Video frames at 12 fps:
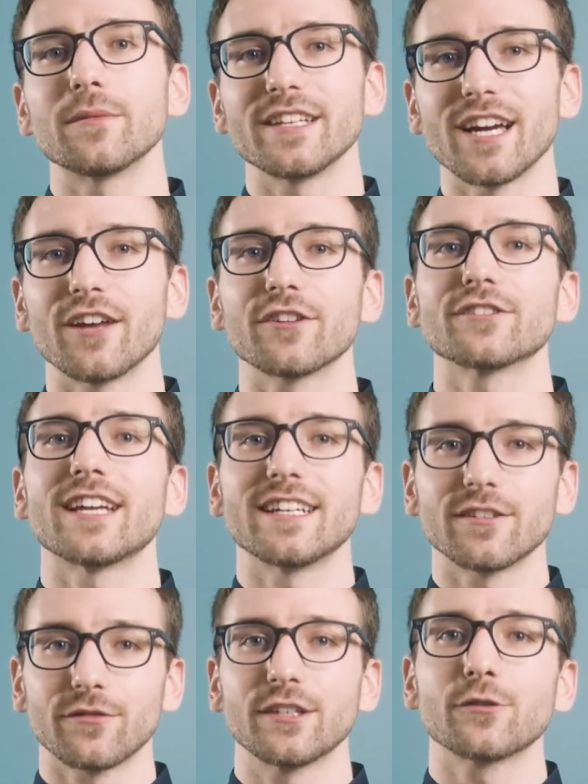of the other
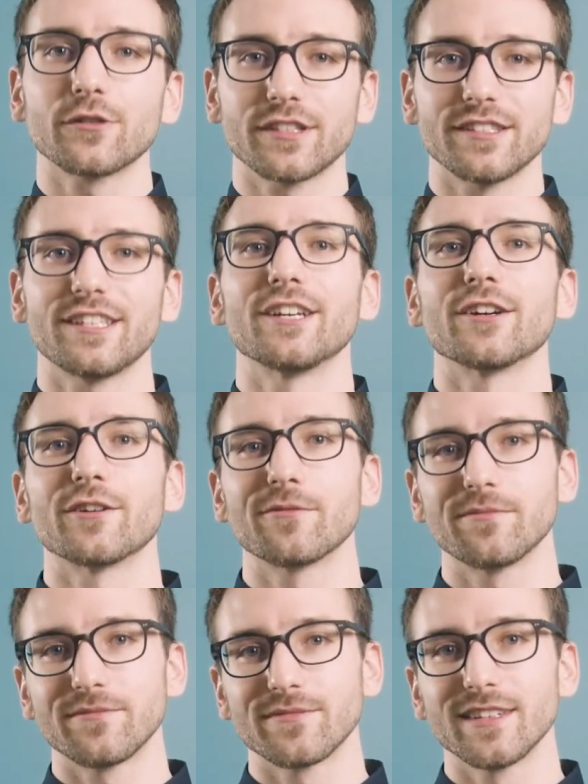tenant resources here.
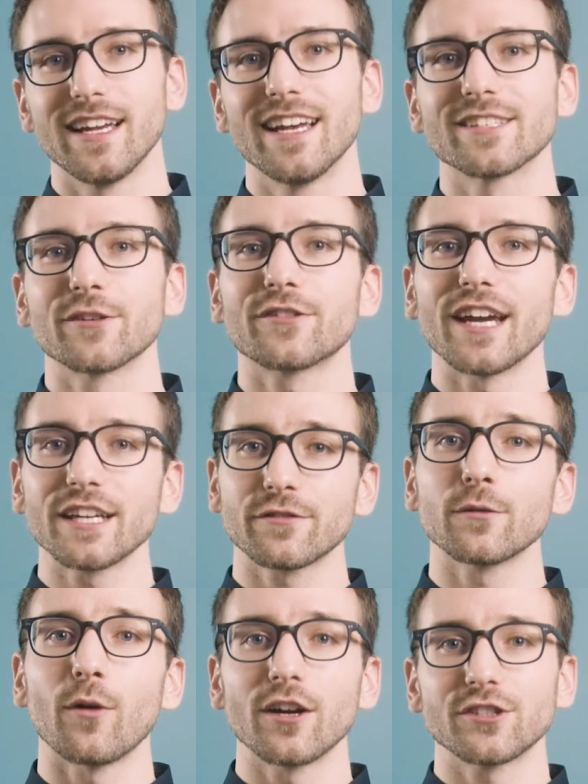So thanks
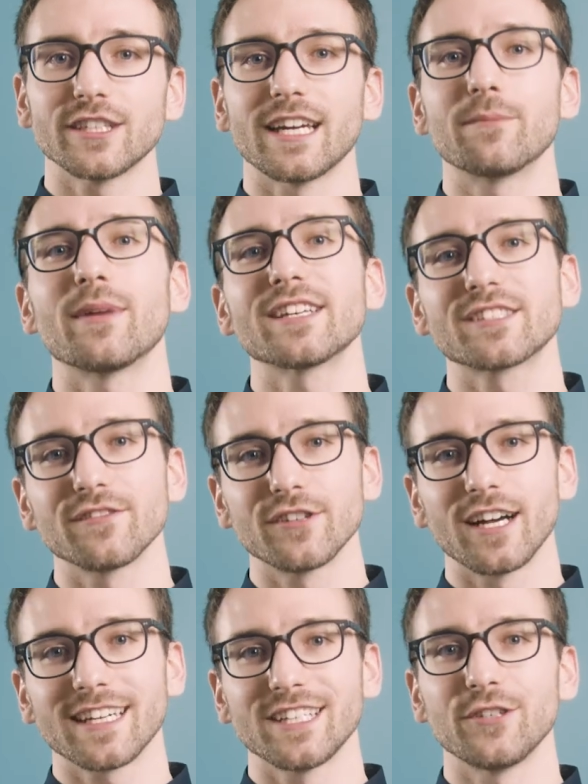for watching and best of
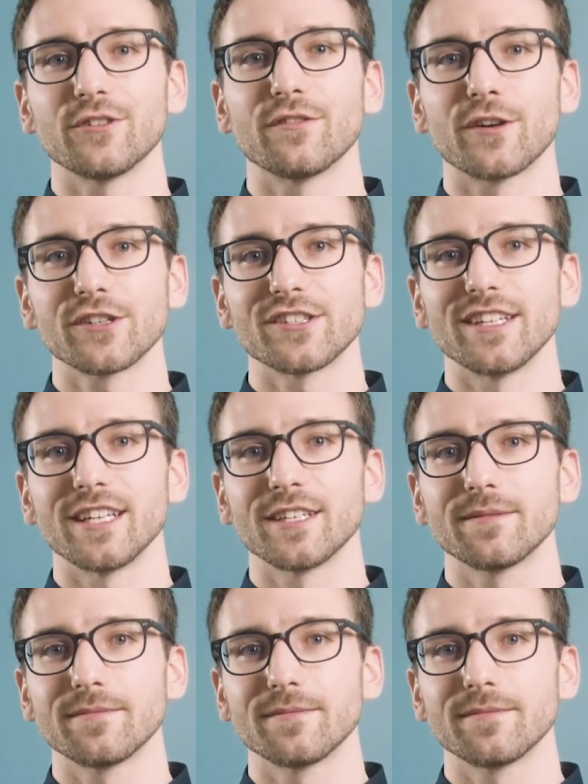luck in university.